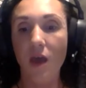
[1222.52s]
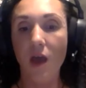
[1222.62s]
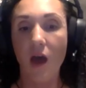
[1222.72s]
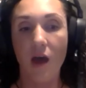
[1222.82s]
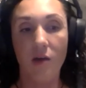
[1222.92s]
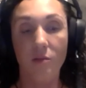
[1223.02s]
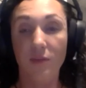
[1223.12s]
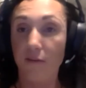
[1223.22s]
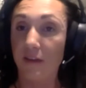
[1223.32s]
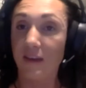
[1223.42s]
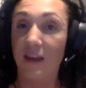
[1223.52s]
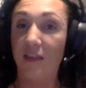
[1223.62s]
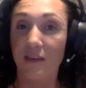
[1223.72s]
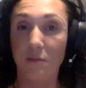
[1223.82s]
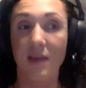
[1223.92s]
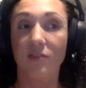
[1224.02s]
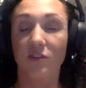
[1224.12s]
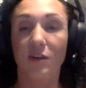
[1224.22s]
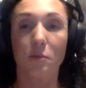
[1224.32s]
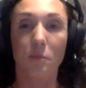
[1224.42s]
Thankfully nothing
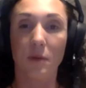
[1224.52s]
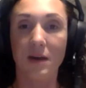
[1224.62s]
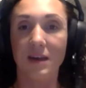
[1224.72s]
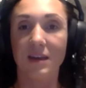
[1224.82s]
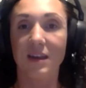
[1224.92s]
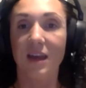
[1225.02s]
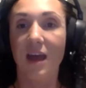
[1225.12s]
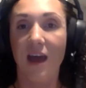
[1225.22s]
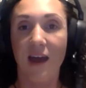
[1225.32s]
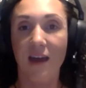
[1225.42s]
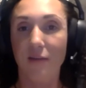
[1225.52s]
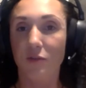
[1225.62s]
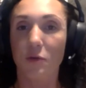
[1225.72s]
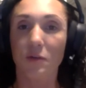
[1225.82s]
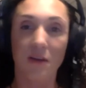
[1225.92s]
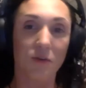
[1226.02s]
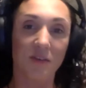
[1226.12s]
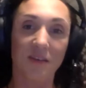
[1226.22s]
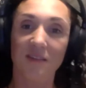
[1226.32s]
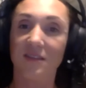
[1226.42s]
major, but I have
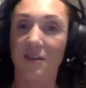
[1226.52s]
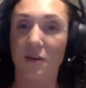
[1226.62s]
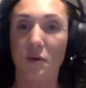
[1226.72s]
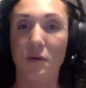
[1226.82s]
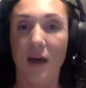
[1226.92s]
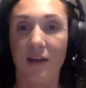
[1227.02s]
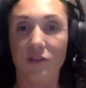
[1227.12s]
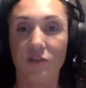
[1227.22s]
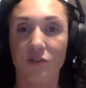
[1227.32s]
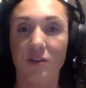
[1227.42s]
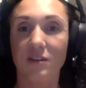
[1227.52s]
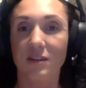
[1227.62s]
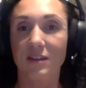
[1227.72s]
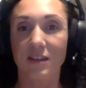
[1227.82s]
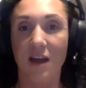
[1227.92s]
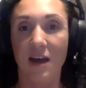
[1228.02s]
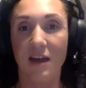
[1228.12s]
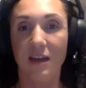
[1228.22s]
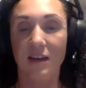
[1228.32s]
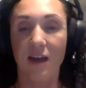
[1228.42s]
scoliosis, so I struggle a
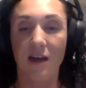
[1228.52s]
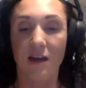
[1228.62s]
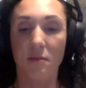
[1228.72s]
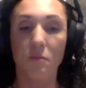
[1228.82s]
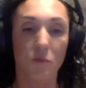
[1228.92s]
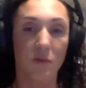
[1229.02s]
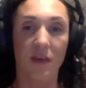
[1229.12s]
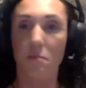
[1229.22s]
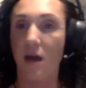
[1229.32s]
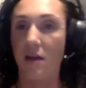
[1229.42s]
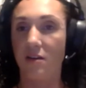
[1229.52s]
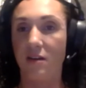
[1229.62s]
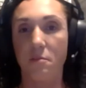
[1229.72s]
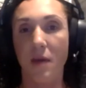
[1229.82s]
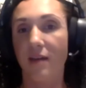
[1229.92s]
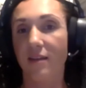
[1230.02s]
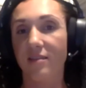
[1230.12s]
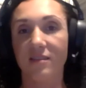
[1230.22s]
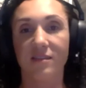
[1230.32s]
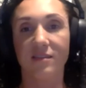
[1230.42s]
lot with like minor
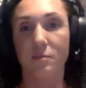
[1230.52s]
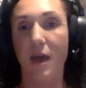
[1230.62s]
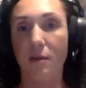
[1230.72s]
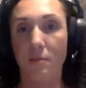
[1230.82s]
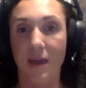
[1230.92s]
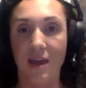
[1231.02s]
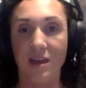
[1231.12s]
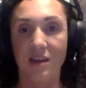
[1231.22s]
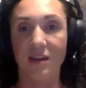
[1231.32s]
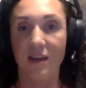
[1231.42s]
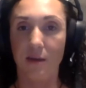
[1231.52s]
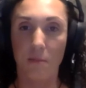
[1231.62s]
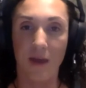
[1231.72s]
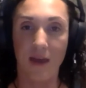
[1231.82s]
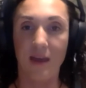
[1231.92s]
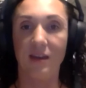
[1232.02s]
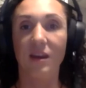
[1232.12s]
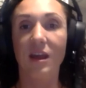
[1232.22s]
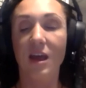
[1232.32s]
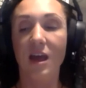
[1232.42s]
imbalances, back pain, hip
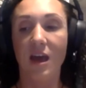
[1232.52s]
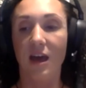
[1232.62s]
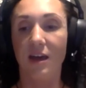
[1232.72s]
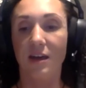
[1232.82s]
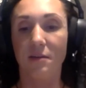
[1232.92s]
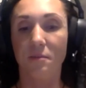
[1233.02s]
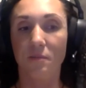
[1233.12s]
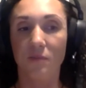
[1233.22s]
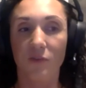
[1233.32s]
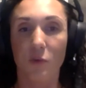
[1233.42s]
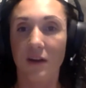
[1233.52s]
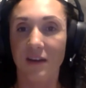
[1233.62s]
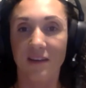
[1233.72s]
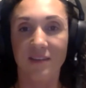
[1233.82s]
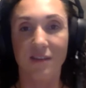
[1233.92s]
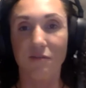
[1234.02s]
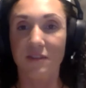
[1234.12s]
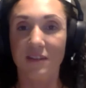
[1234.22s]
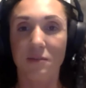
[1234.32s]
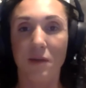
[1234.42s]
pain. Squatting is
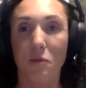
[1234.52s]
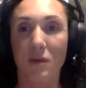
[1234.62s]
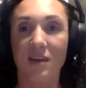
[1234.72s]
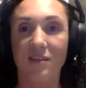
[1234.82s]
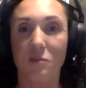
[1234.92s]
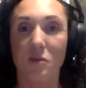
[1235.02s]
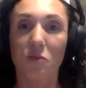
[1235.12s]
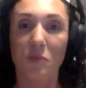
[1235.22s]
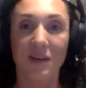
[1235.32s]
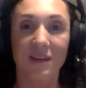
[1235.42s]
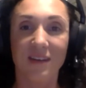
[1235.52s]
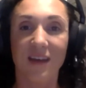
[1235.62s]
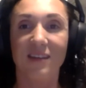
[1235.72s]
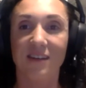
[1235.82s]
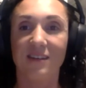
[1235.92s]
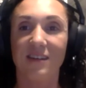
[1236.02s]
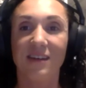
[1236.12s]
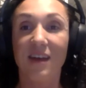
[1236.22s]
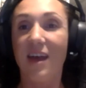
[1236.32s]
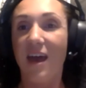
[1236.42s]
definitely my weakest movement. I tend
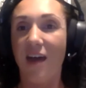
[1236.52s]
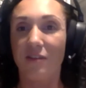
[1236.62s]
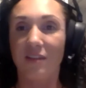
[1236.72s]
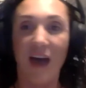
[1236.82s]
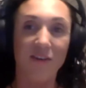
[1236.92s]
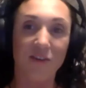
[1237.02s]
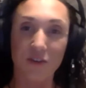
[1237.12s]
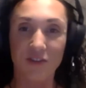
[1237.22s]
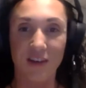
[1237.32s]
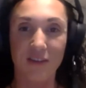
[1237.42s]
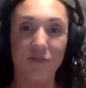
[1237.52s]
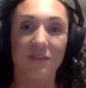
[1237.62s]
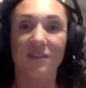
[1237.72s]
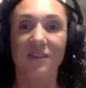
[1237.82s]
to have a lateral shift.